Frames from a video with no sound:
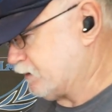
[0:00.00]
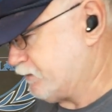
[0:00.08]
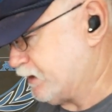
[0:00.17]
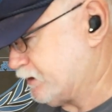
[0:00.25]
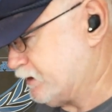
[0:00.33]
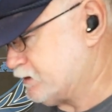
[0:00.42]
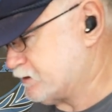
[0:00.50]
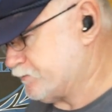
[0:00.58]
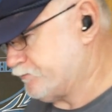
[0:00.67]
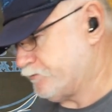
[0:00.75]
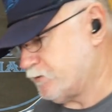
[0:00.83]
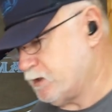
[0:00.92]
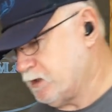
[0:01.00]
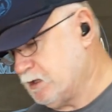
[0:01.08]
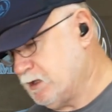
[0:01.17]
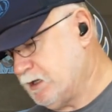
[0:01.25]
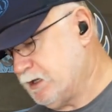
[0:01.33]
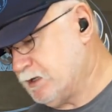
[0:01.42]
about these
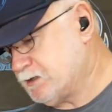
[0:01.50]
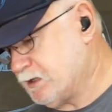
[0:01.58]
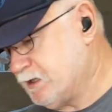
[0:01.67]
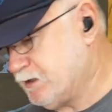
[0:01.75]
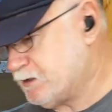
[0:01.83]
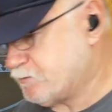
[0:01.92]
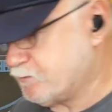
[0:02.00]
is, and this